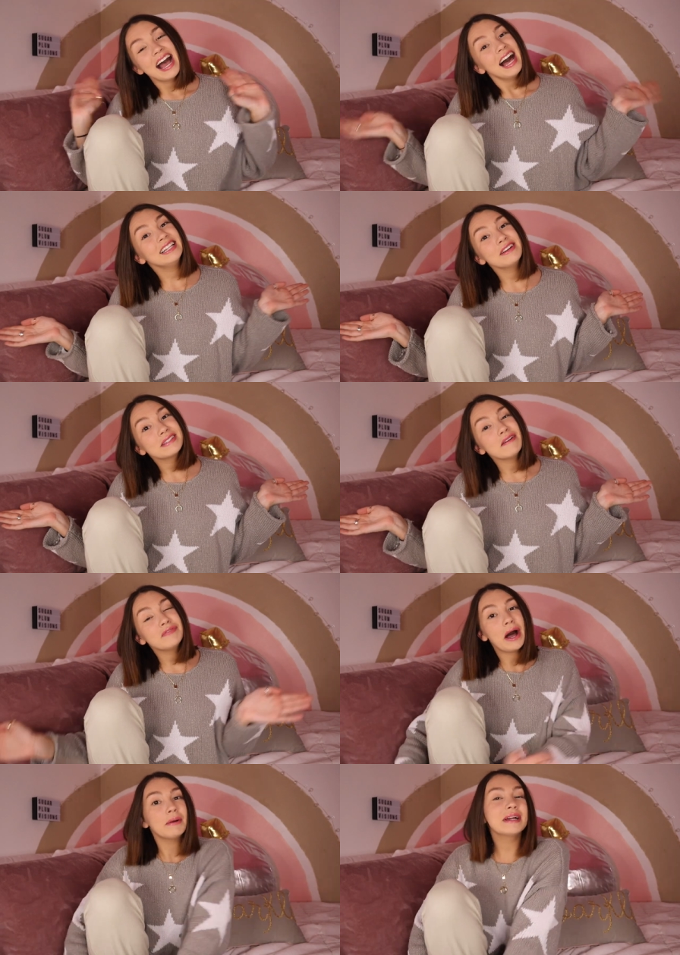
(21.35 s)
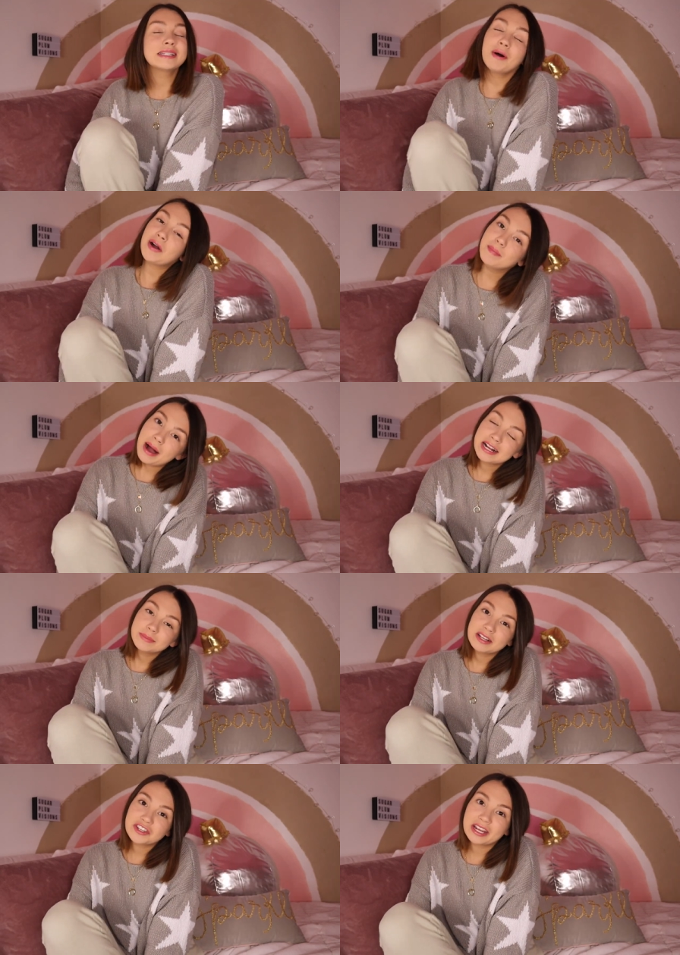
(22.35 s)
Hello Sunflowers and welcome back
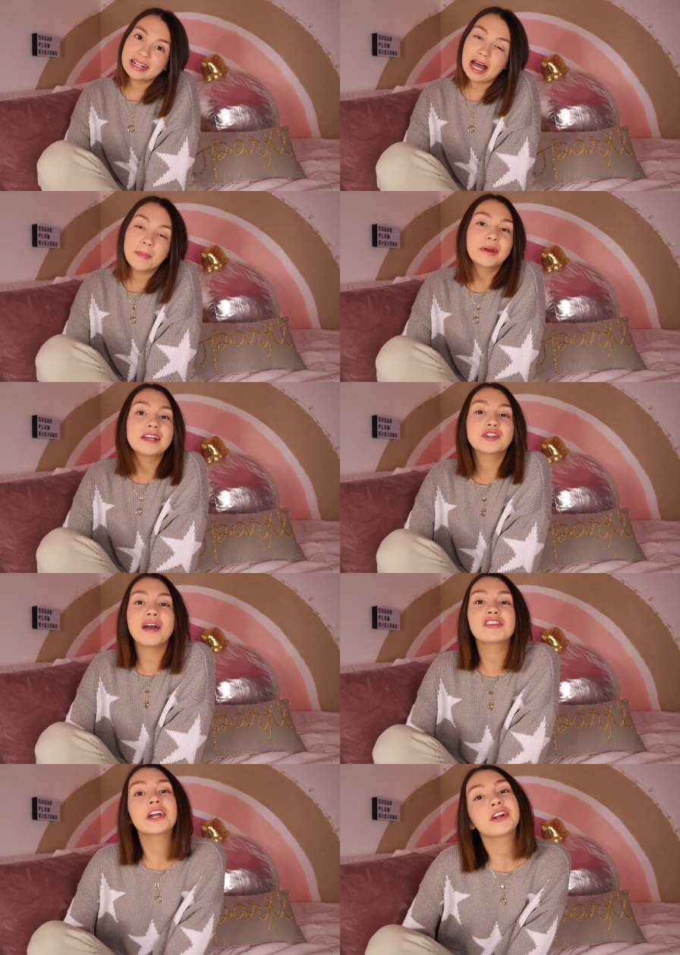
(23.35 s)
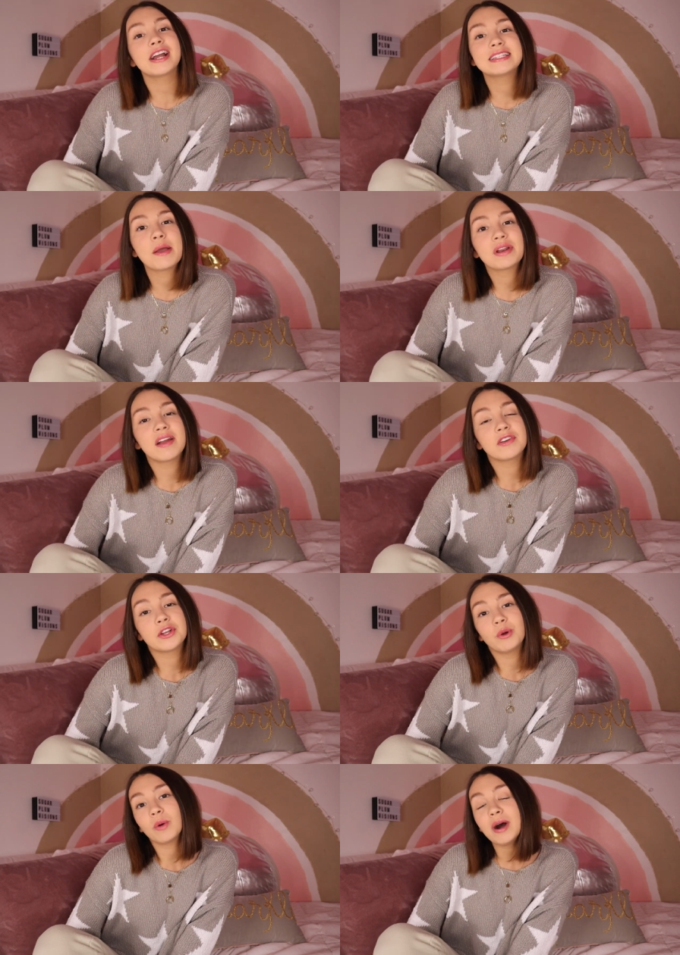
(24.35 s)
to my channel. I hope you guys are having a great day whenever
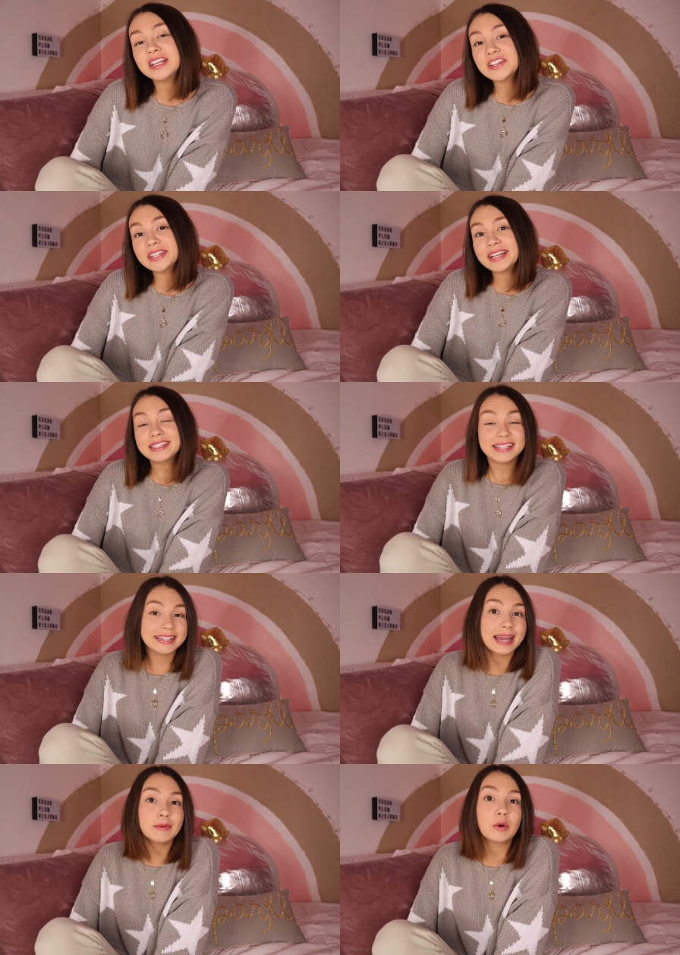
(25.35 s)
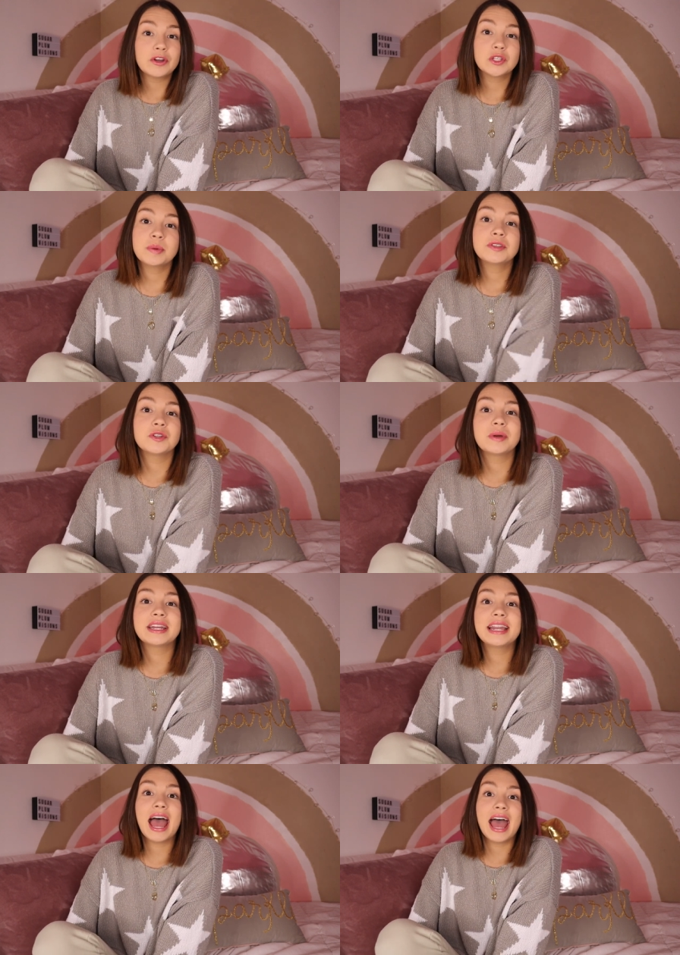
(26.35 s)
you are watching this. Today I'm going to be
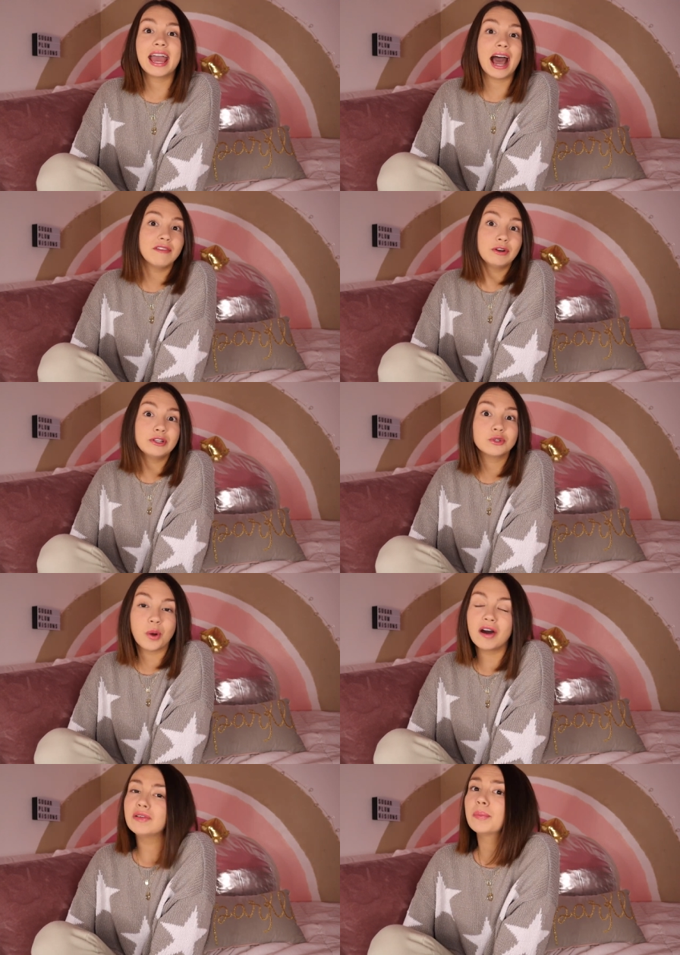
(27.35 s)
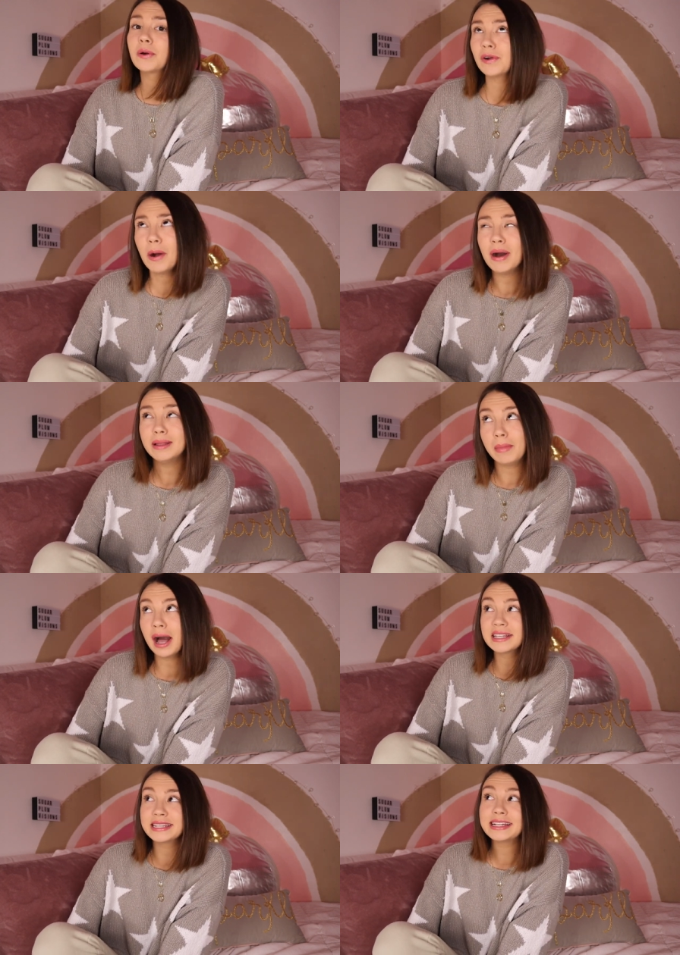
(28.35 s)
doing a iPhone 12 Pro
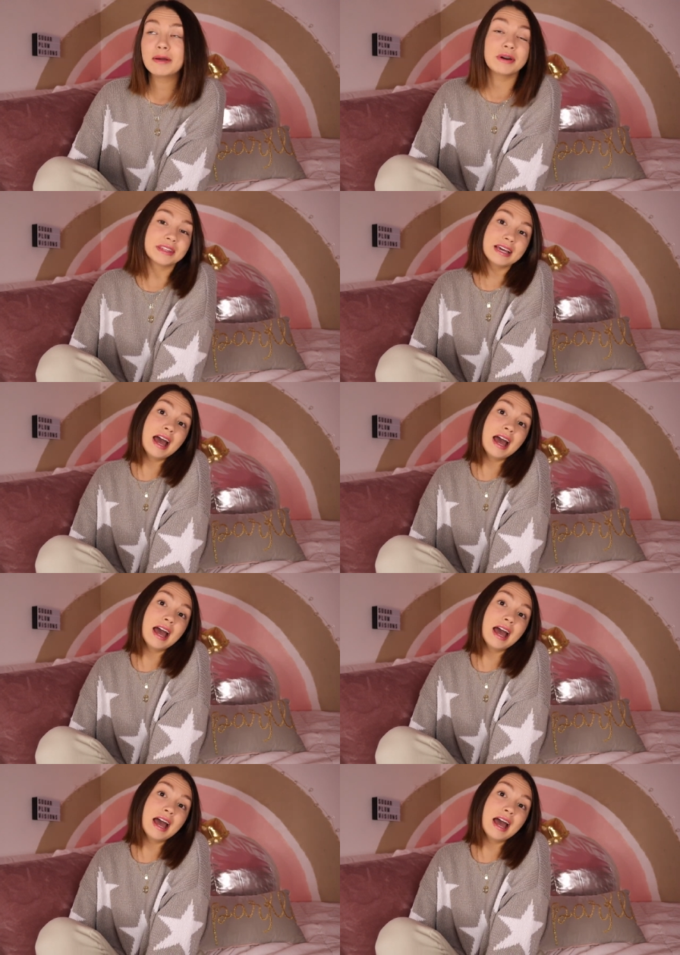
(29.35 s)
unboxing with